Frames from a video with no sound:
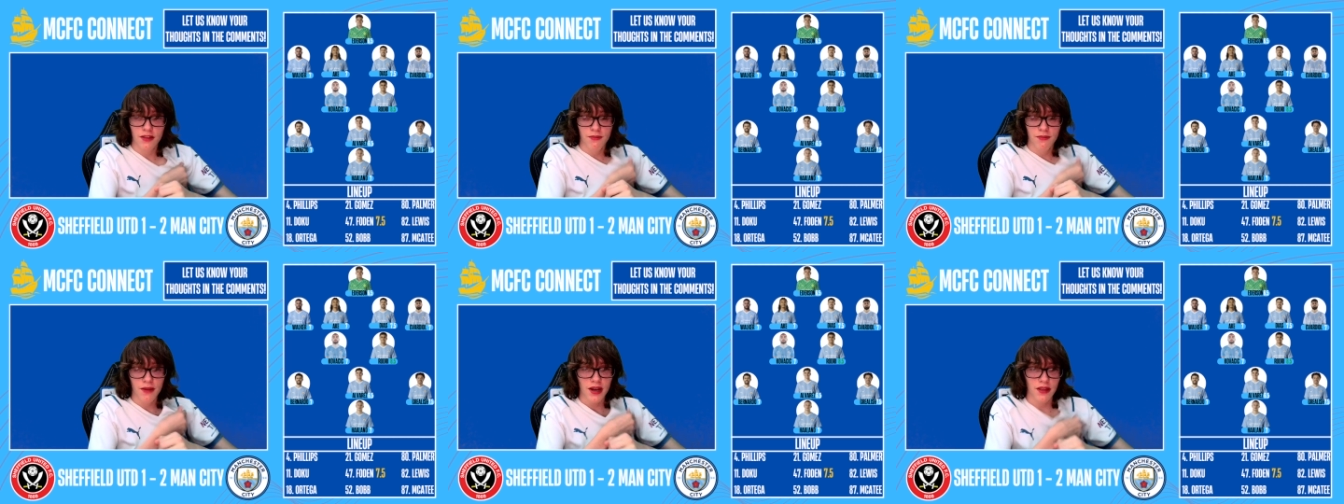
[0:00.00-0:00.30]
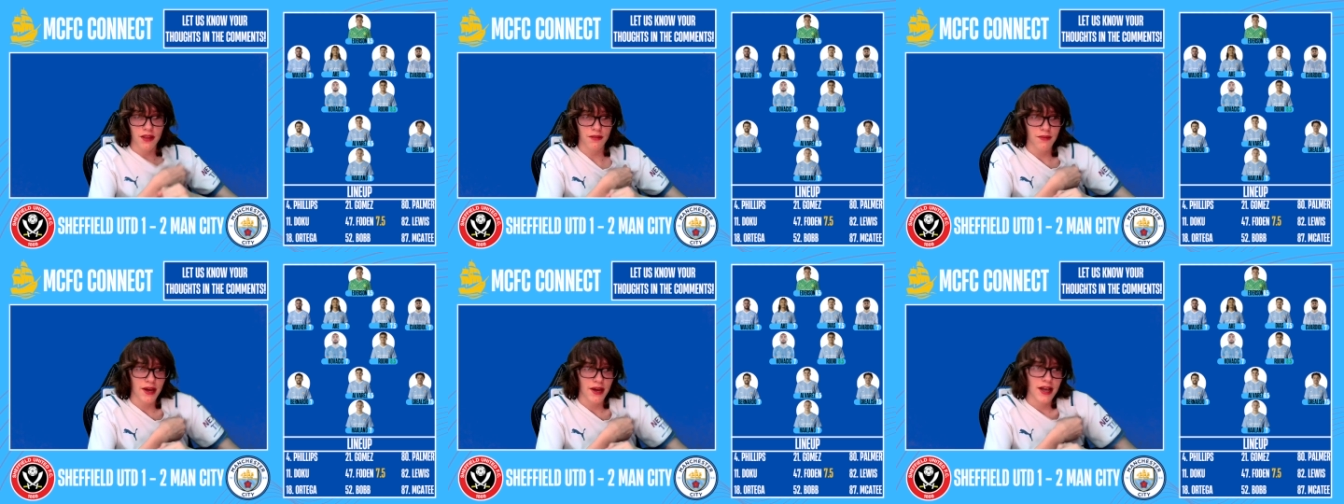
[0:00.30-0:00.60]
man of
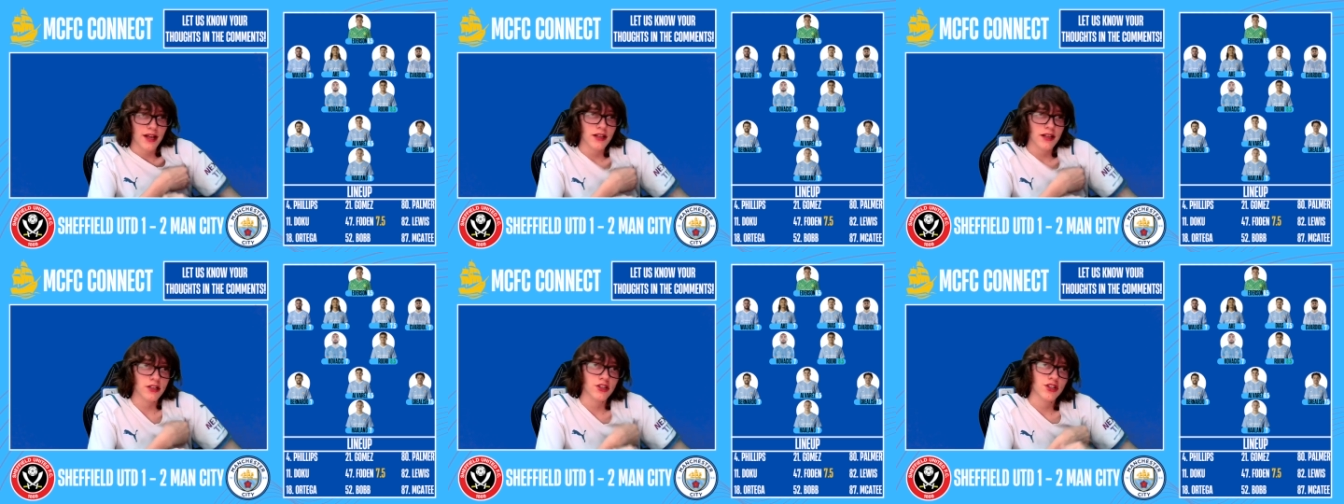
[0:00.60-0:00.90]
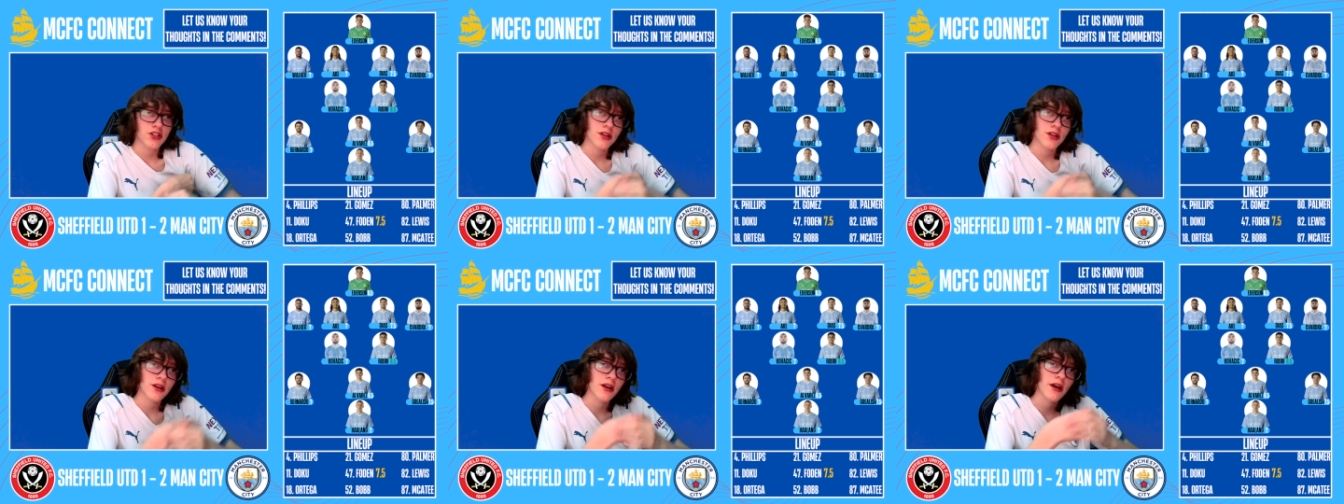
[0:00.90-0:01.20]
the
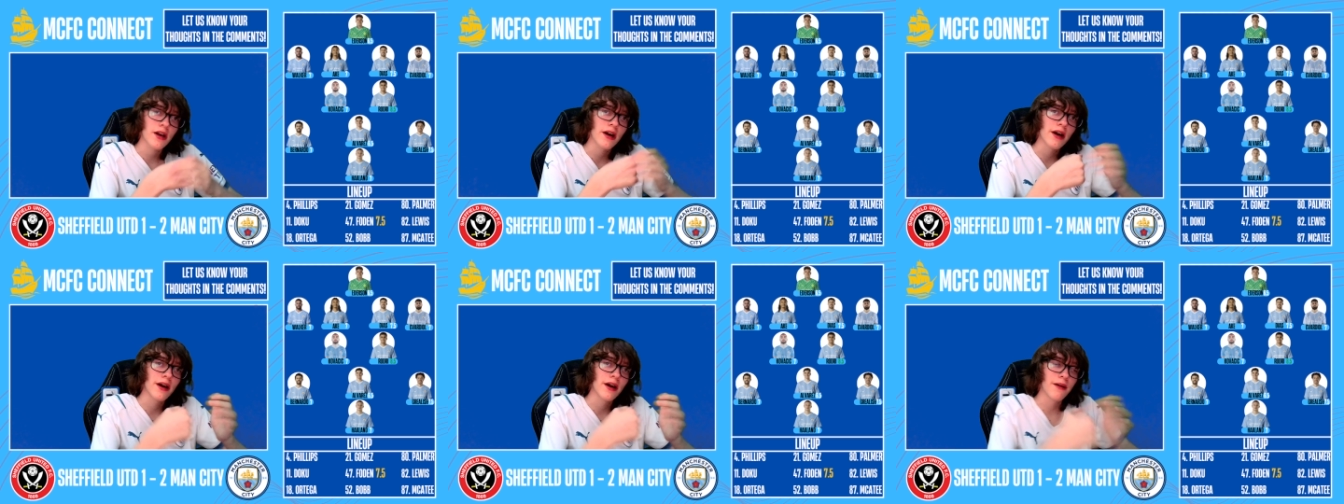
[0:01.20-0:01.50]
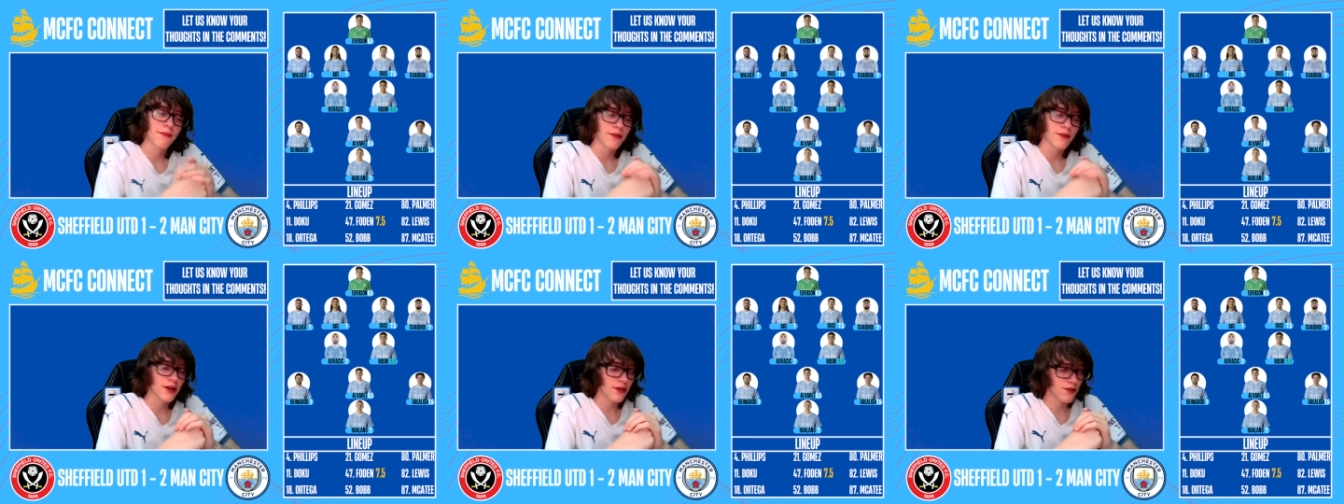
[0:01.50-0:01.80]
match,
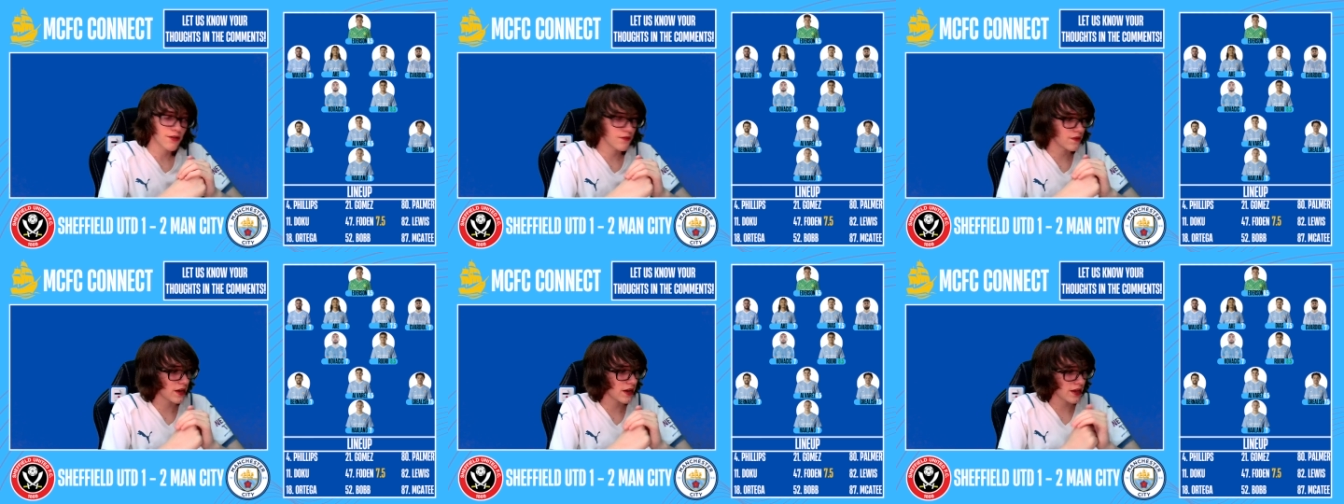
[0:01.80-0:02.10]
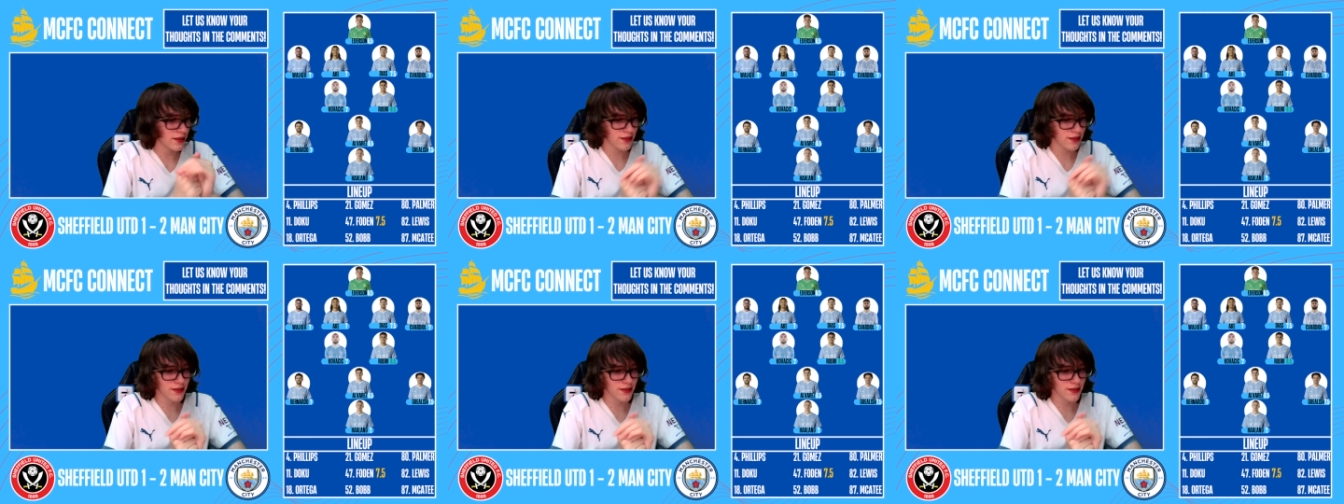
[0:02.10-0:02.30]
and all that,